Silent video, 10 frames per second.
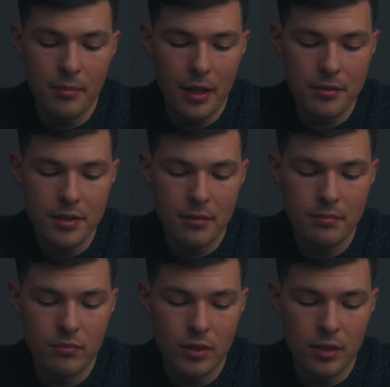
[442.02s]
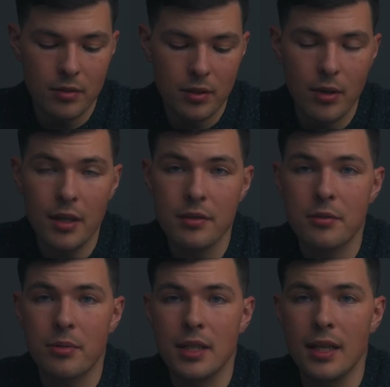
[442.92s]
mounts up really, really well,
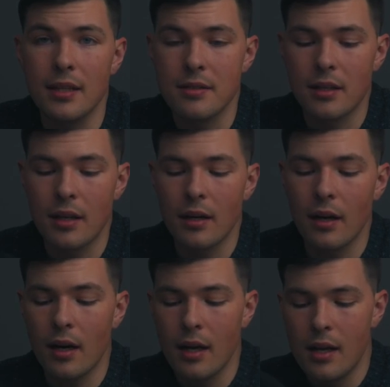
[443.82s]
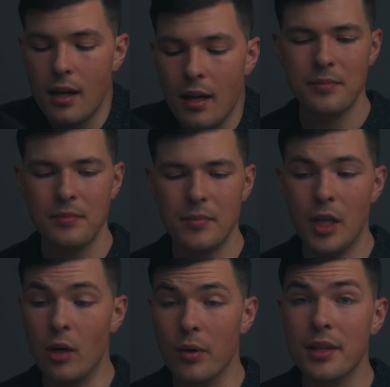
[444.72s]
super tight and secure. You
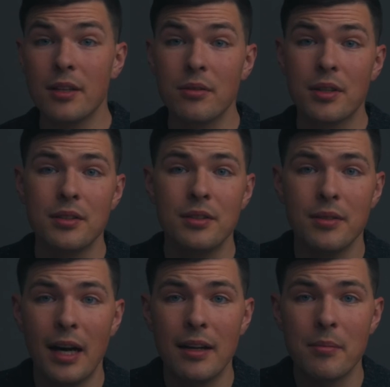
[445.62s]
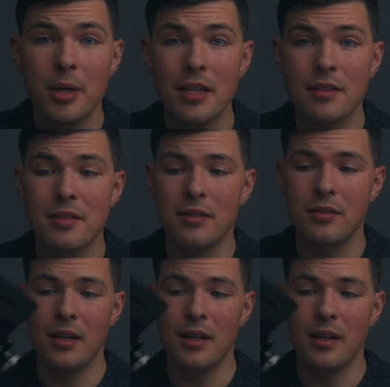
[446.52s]
know, one thing you could do out of the box too,